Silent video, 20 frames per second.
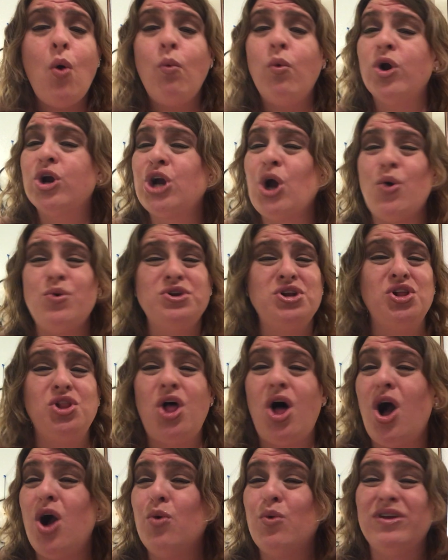We're going
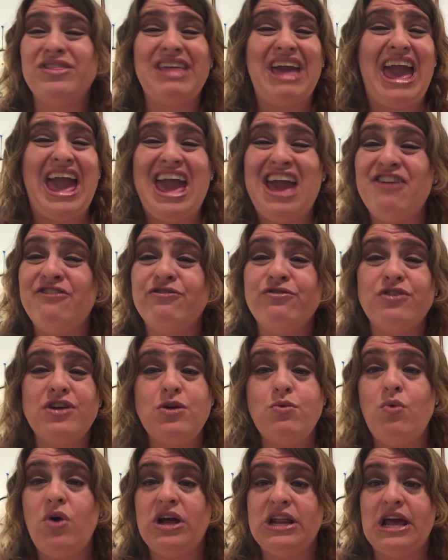along with
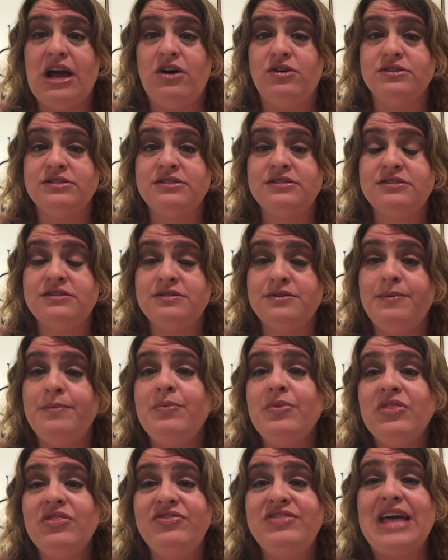everyone else.
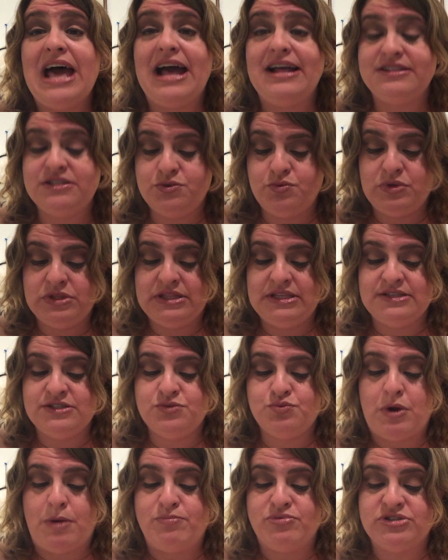That's what
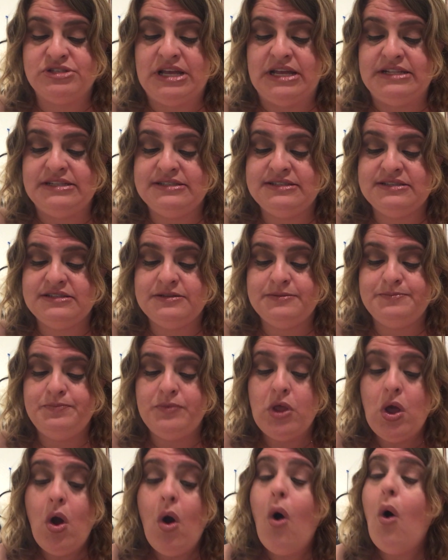this represents.
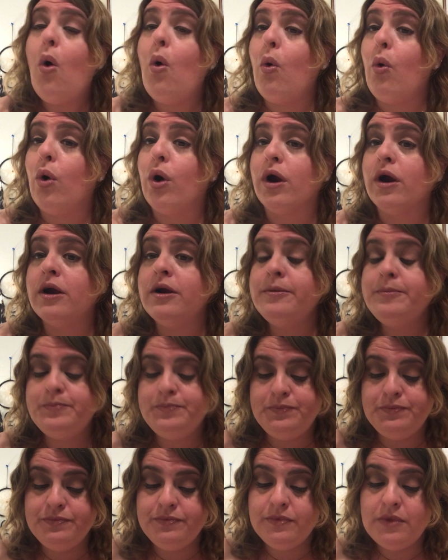Or
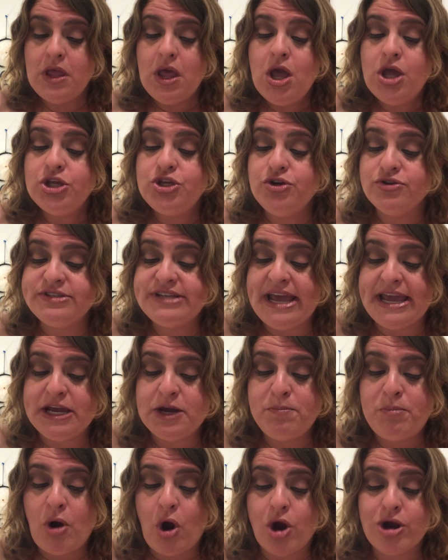you'll take a
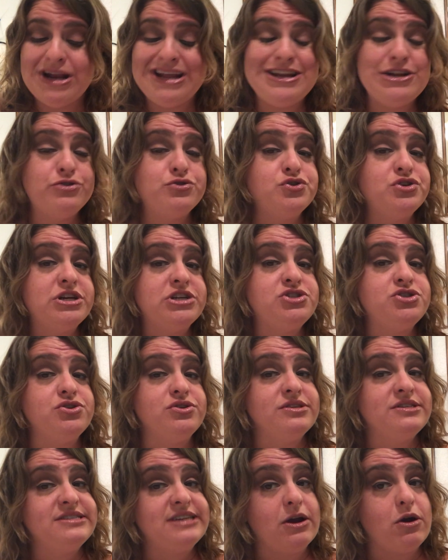part in a traditional
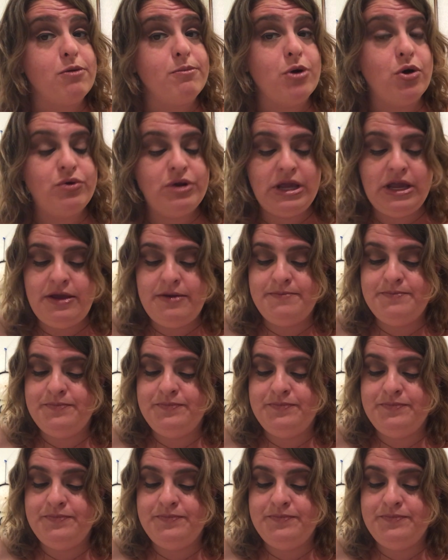ceremony,